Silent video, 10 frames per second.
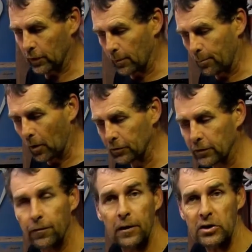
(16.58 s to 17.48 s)
I've got a
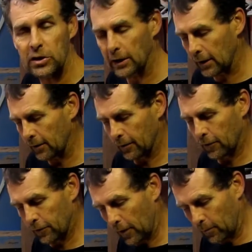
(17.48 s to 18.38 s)
balsa fish here,
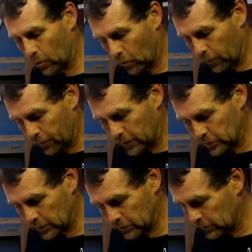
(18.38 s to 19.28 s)
foam core
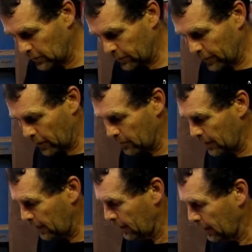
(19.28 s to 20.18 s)
fish. You can see the foam
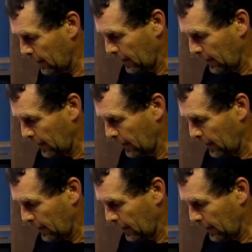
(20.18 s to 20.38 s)
there.